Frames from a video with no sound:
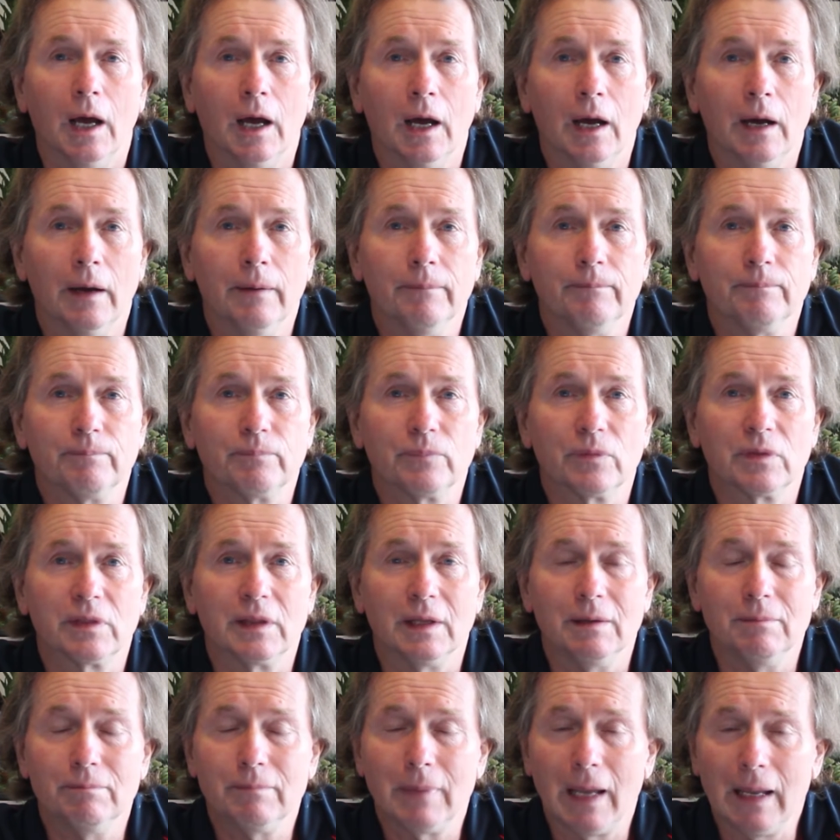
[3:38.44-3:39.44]
um,
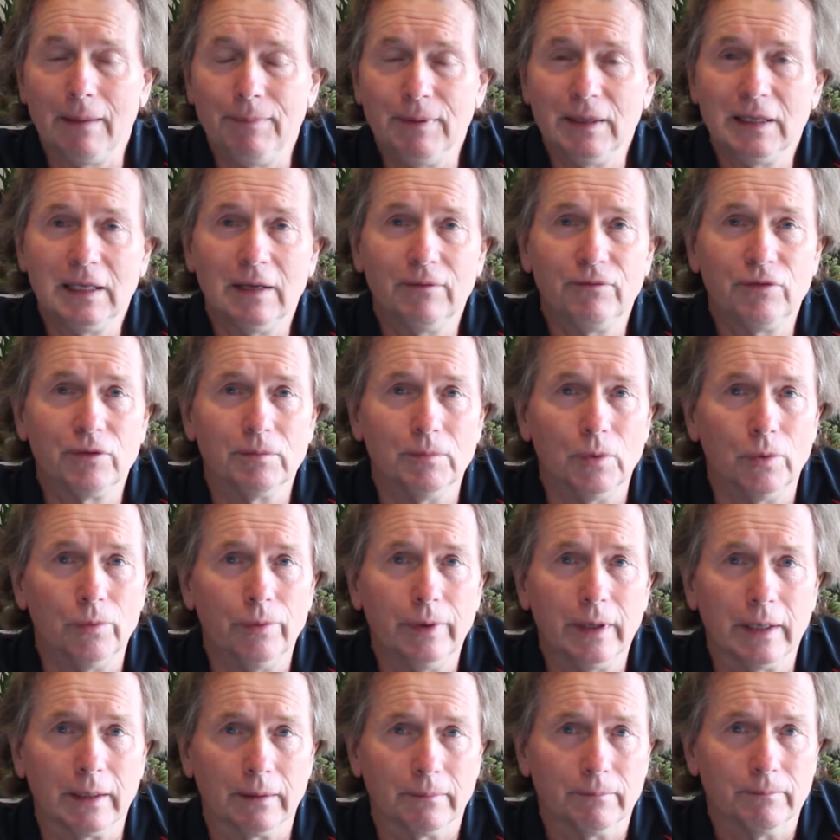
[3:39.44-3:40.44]
then maybe give them a
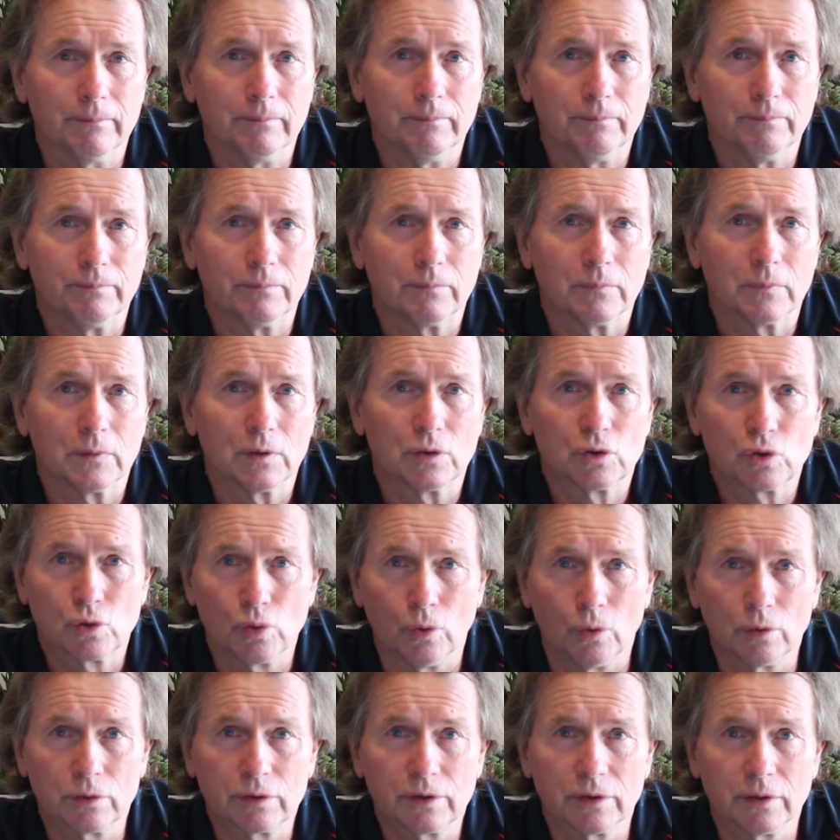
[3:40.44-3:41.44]
ring.
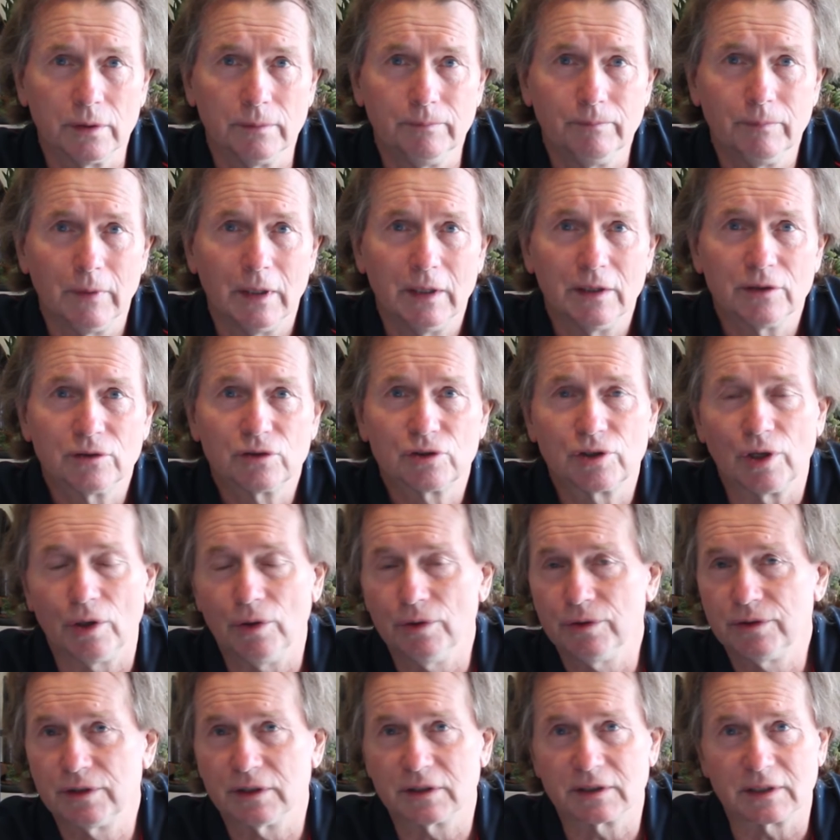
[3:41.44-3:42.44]
Talk to them.
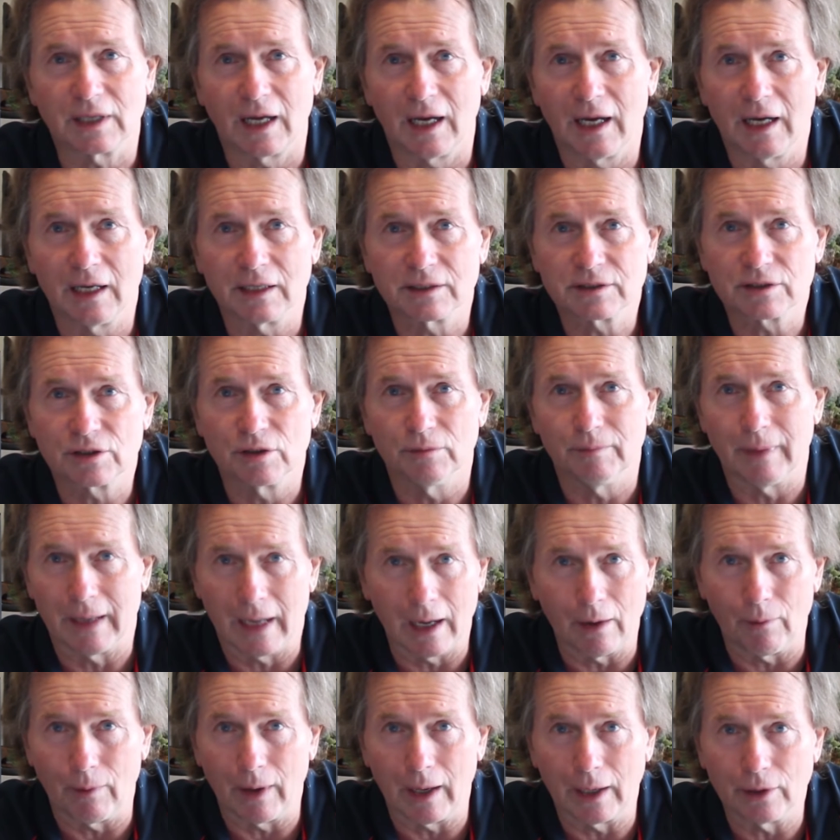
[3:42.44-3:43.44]
Don't just ask them,
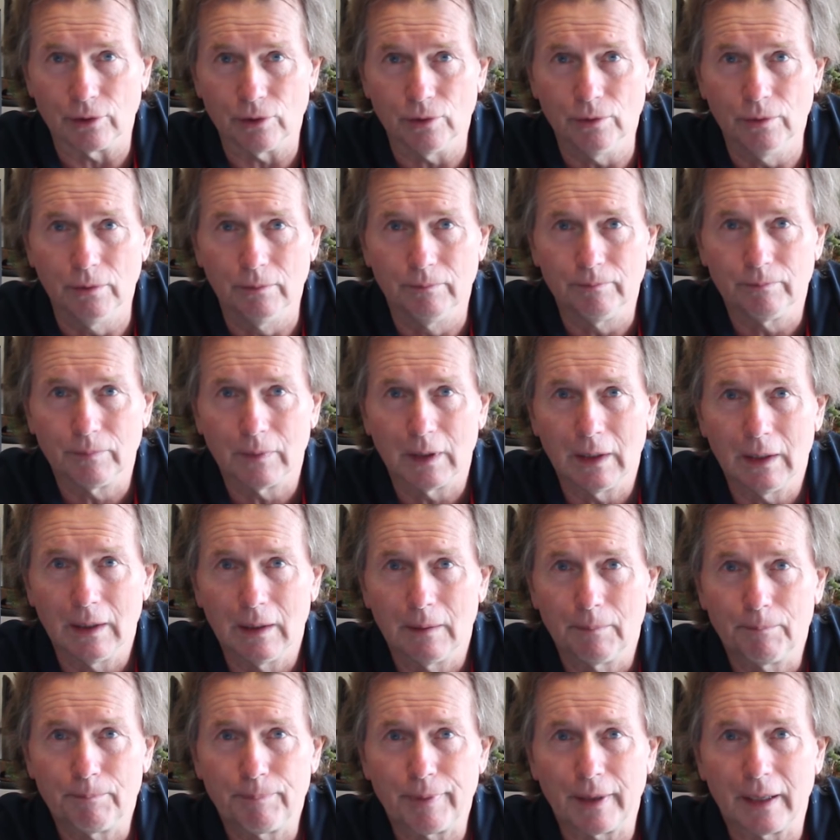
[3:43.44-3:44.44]
How are you?
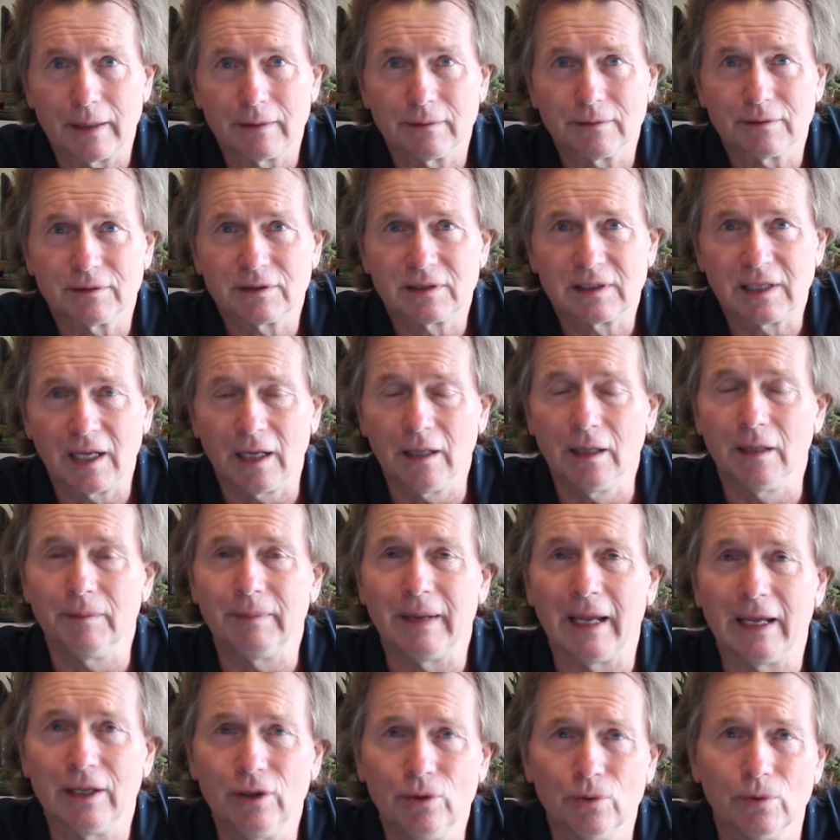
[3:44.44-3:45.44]
but tell them
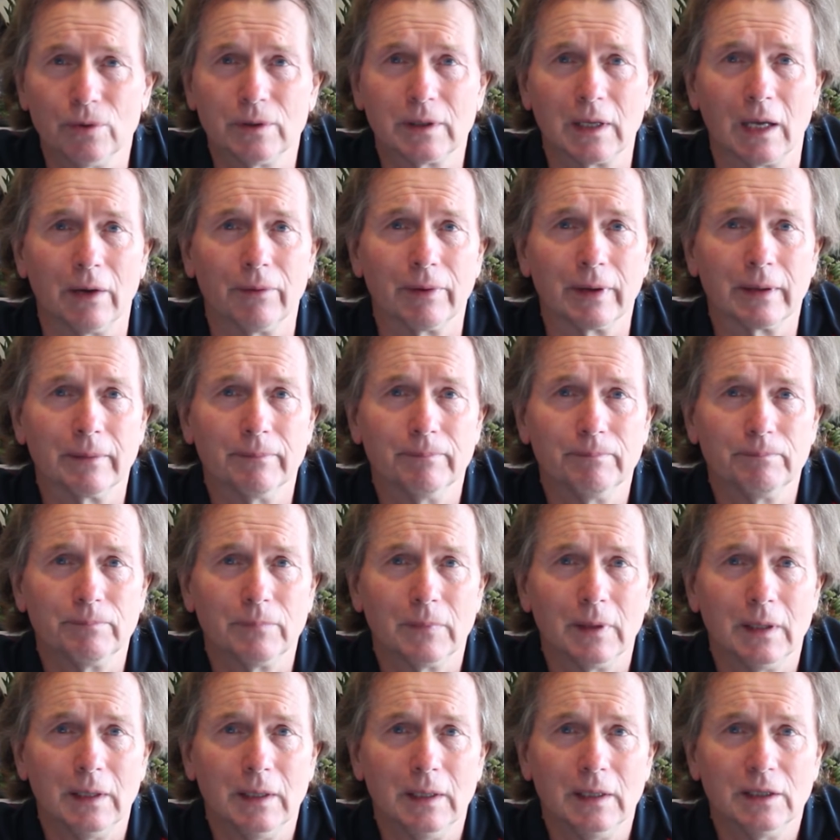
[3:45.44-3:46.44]
how you're going.
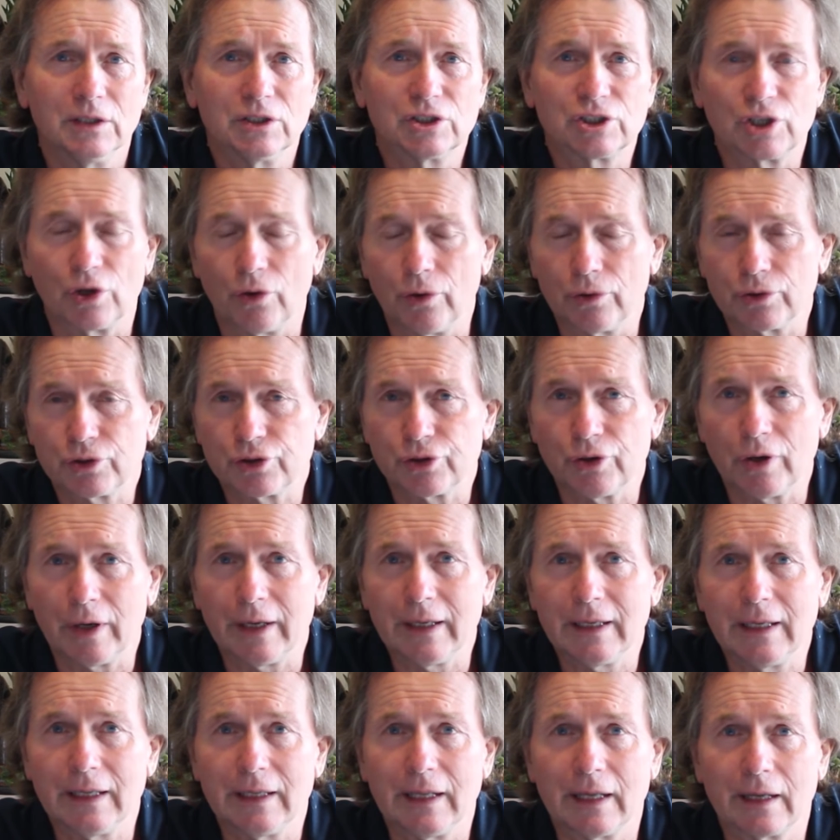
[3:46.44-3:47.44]
So try
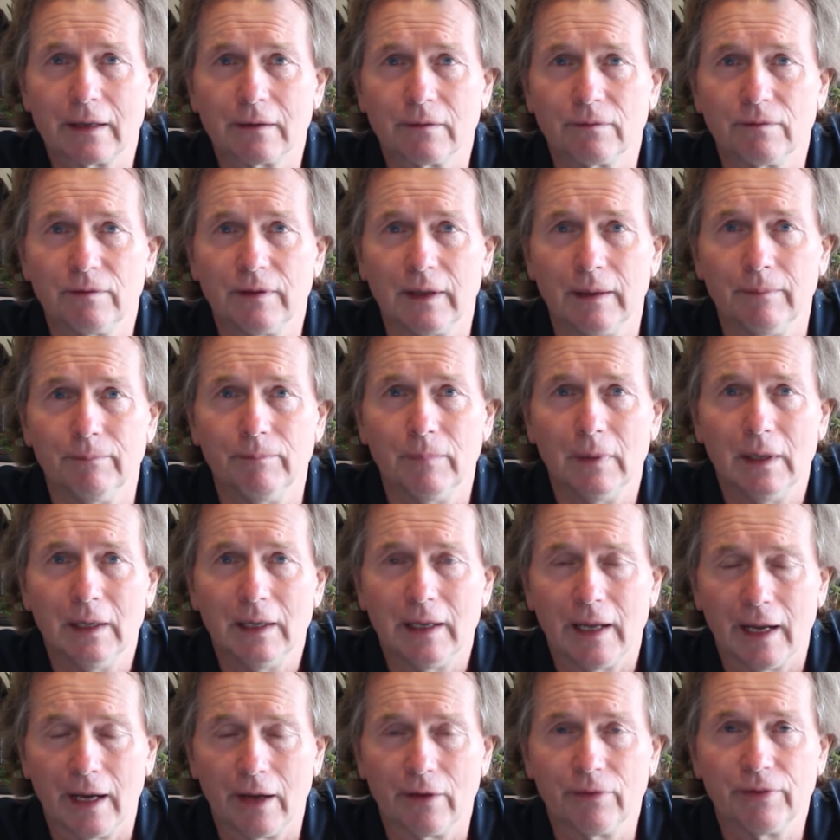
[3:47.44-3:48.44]
and get out of them
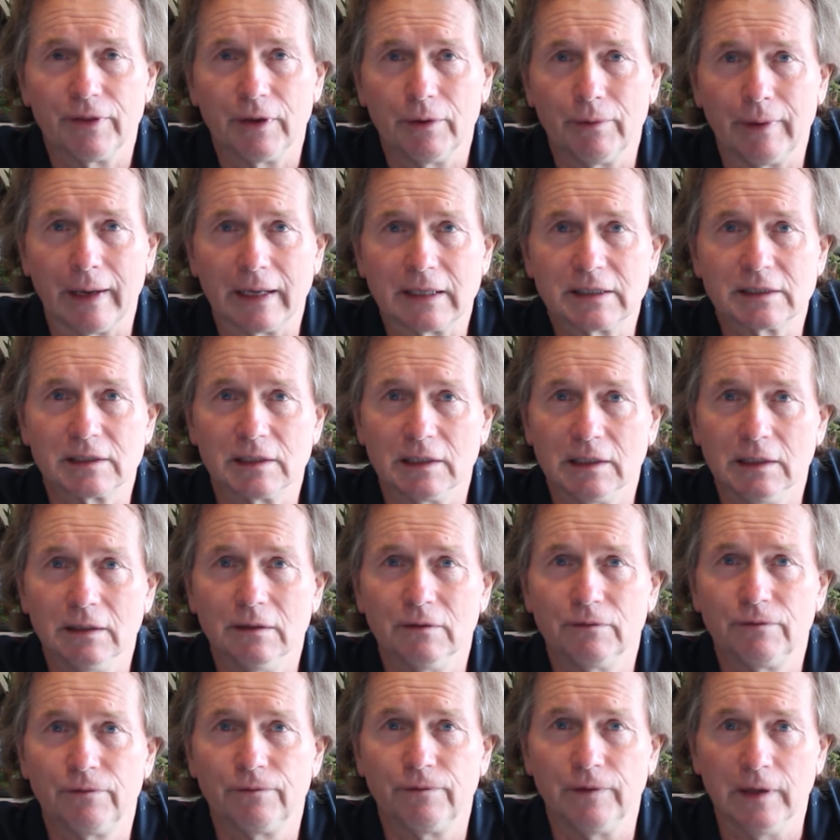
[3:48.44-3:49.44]
how they're
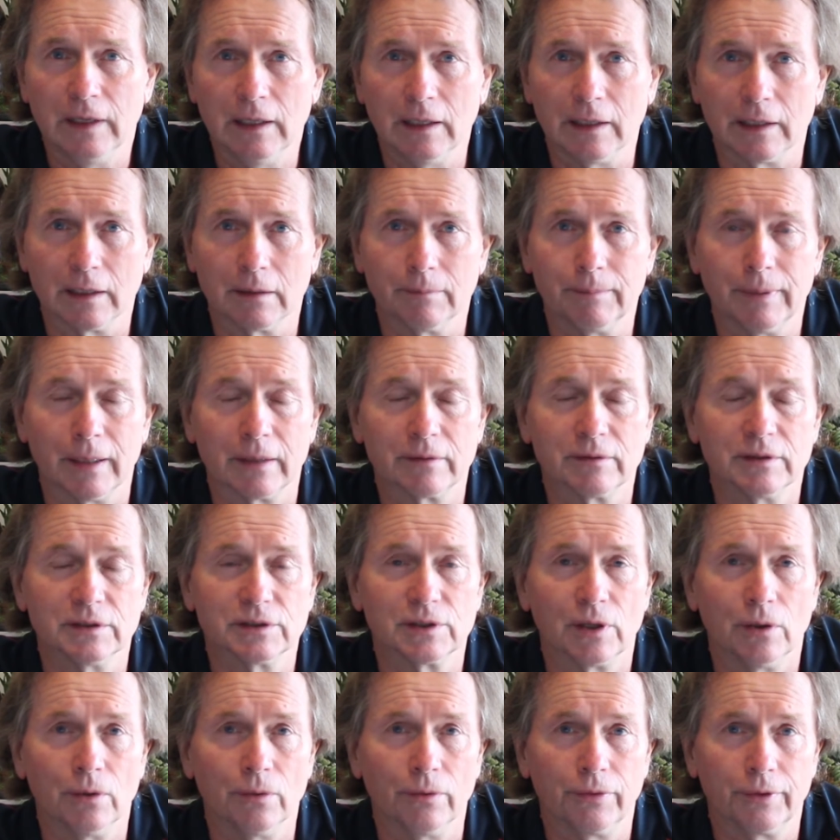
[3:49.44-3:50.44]
actually feeling about this
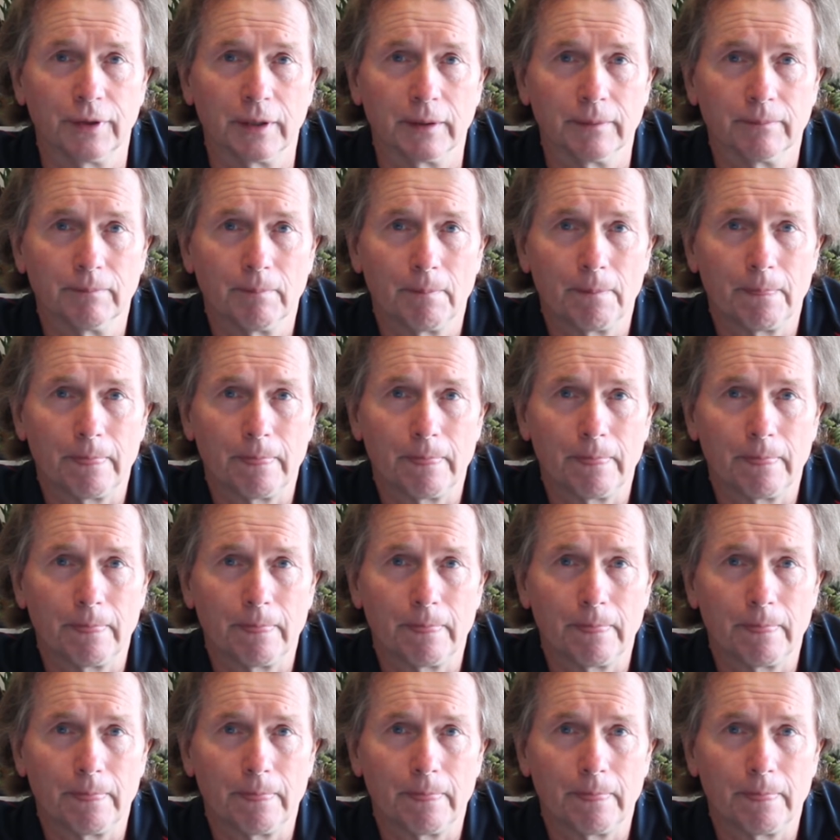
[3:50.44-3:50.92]
whole thing.